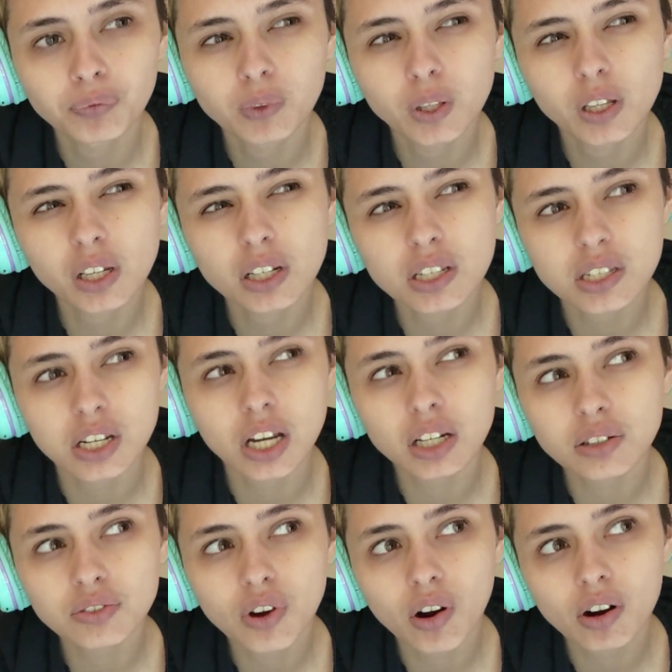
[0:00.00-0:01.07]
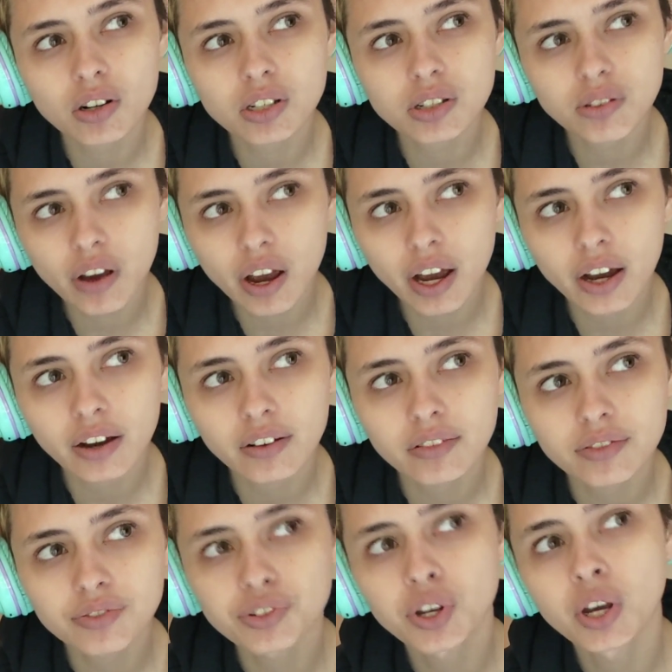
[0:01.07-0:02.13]
that is kind of hard to
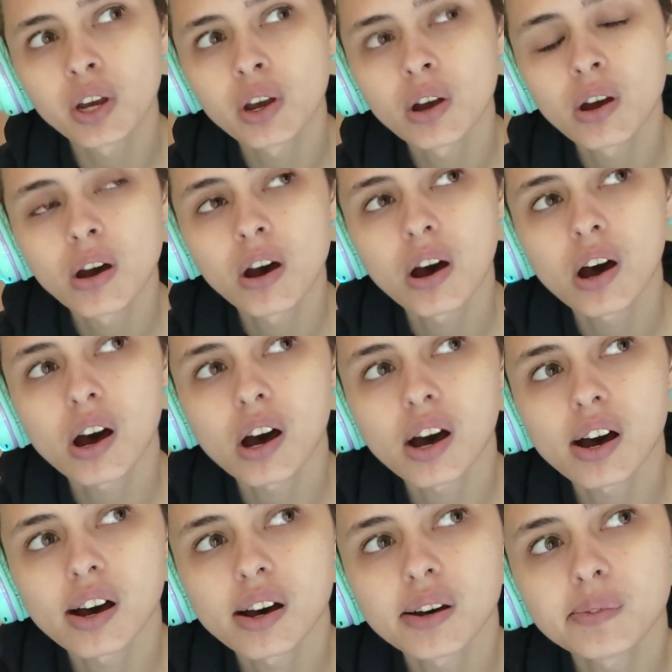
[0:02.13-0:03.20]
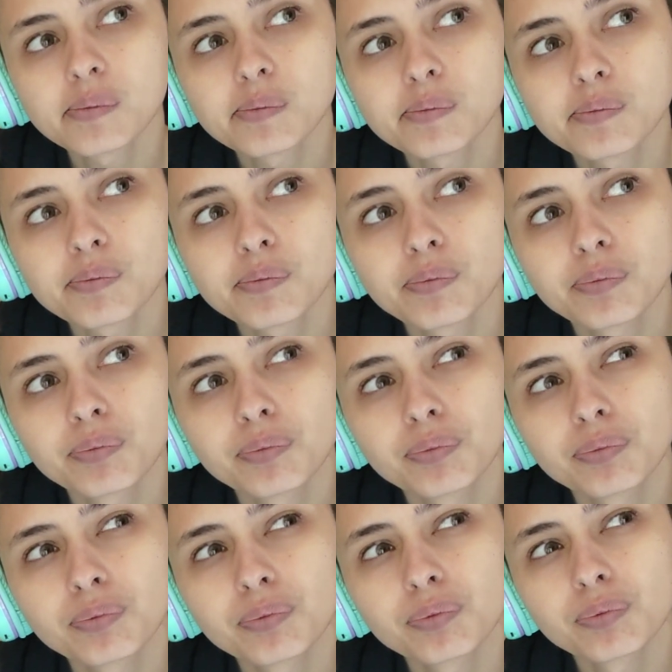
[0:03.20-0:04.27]
have um,
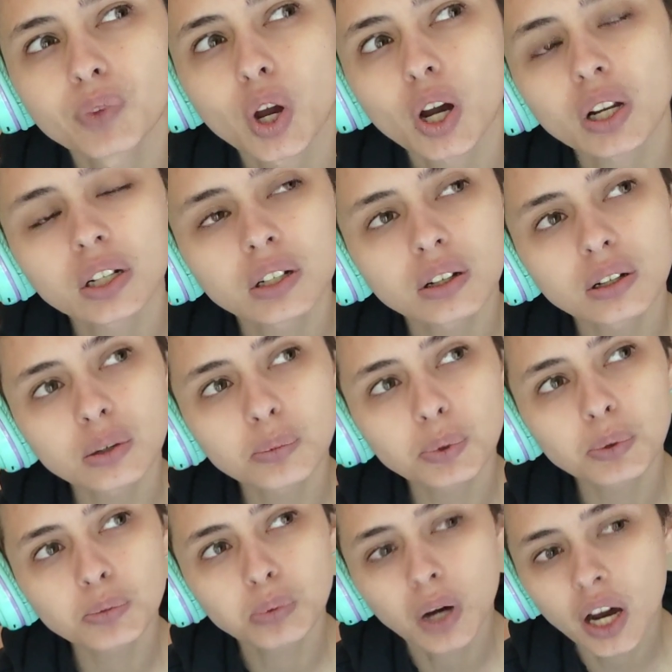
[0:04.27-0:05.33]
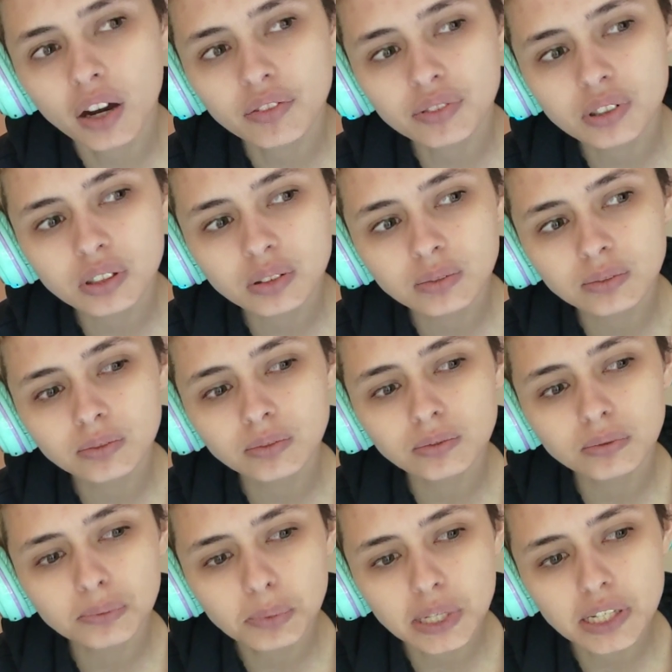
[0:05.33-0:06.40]
on an open platform
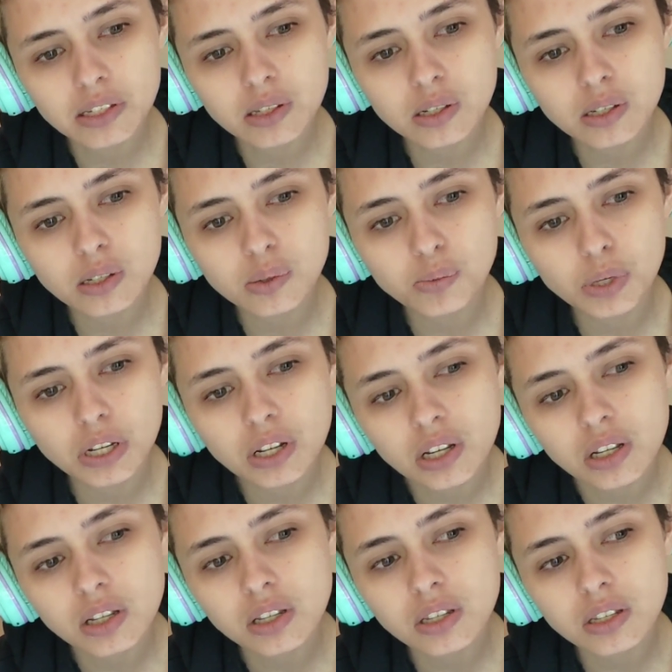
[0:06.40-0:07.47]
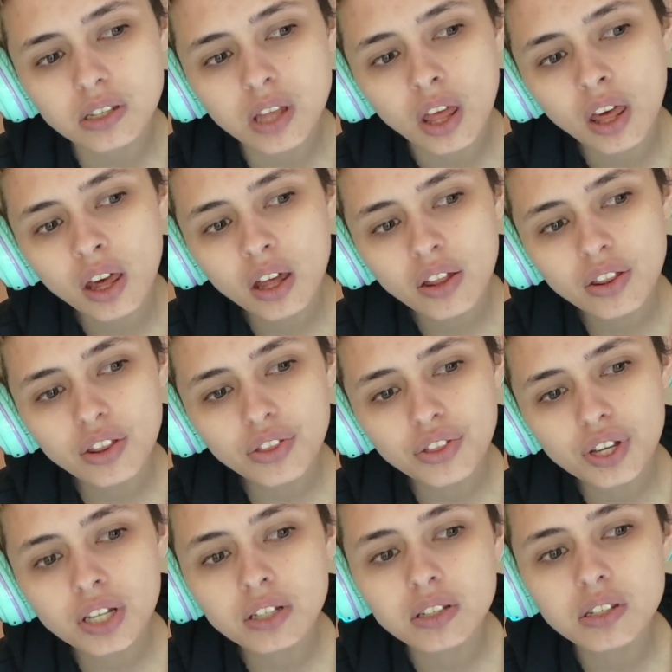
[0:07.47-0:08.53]
basis, because the
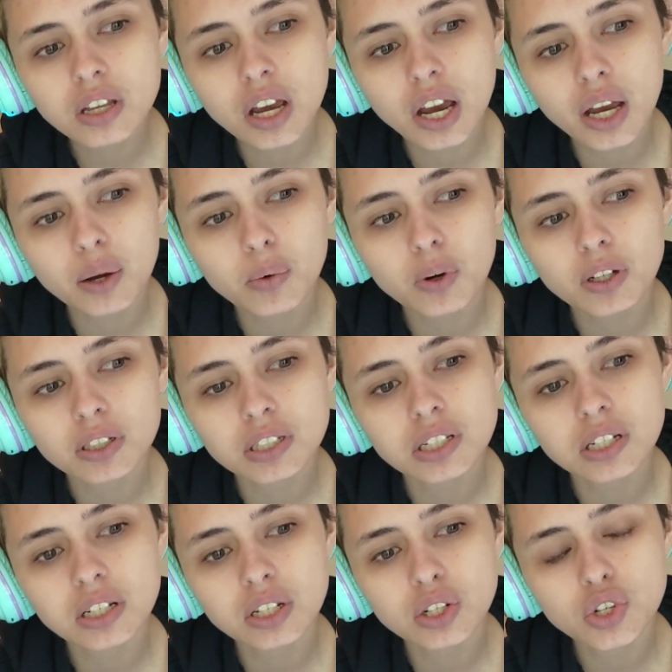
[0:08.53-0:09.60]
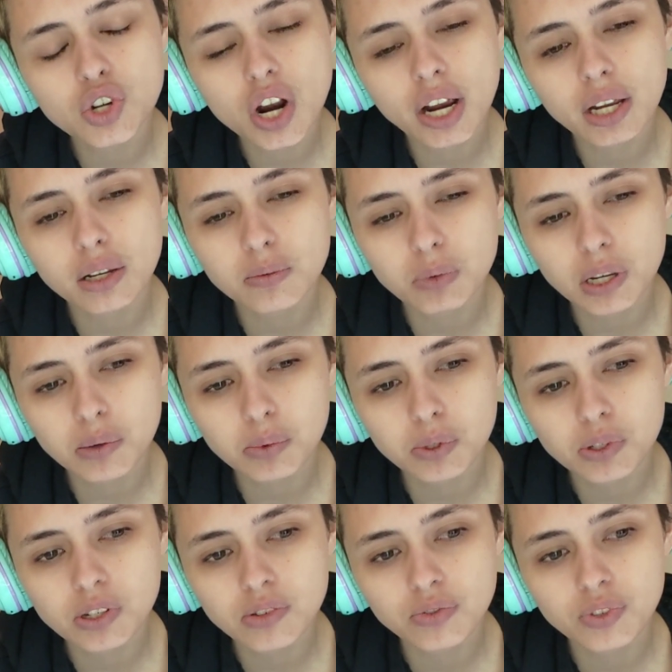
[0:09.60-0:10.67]
things that I want to try and be
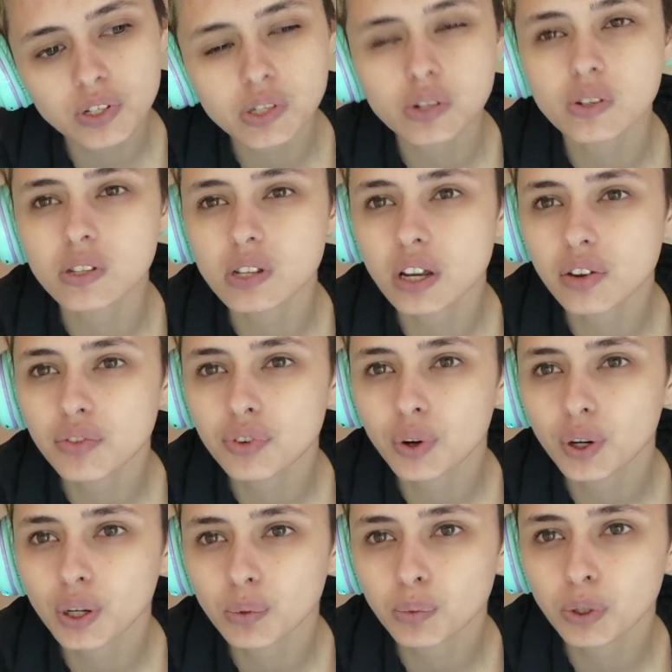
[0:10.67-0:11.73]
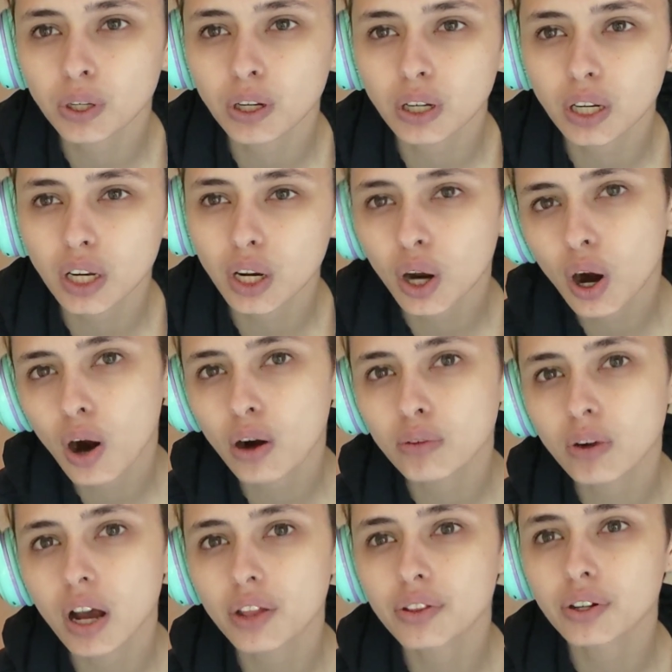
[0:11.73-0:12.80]
able to facilitate for a community are
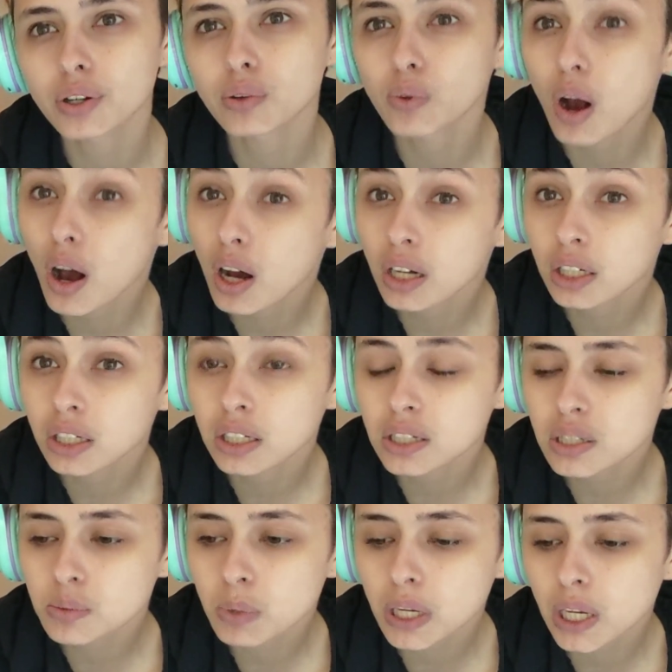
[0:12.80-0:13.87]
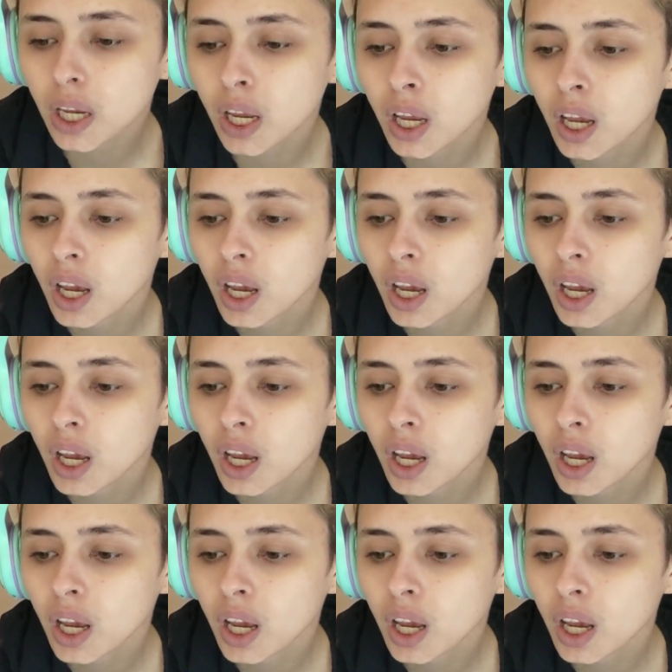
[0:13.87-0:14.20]
rather raw and intimate.